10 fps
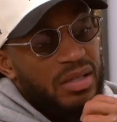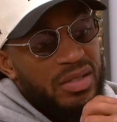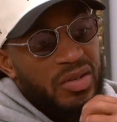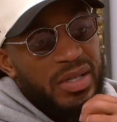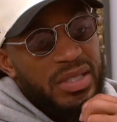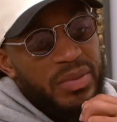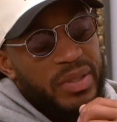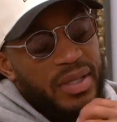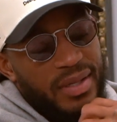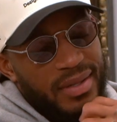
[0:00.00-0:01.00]
It's crazy
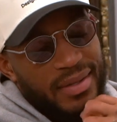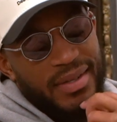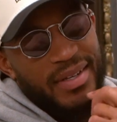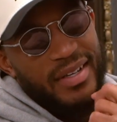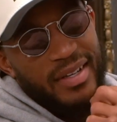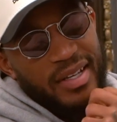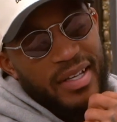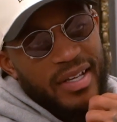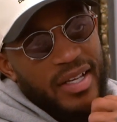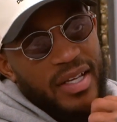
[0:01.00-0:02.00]
because
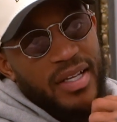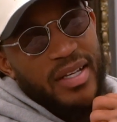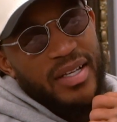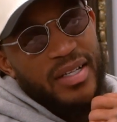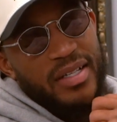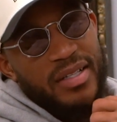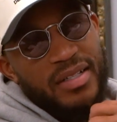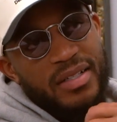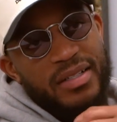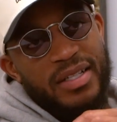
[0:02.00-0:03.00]

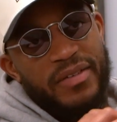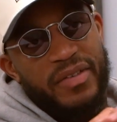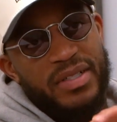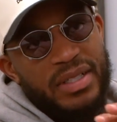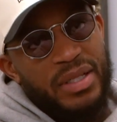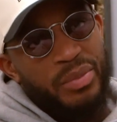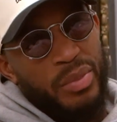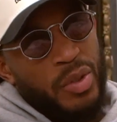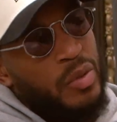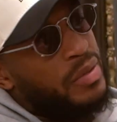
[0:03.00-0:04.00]
the difference
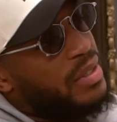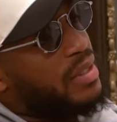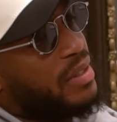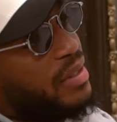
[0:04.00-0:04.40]
in music.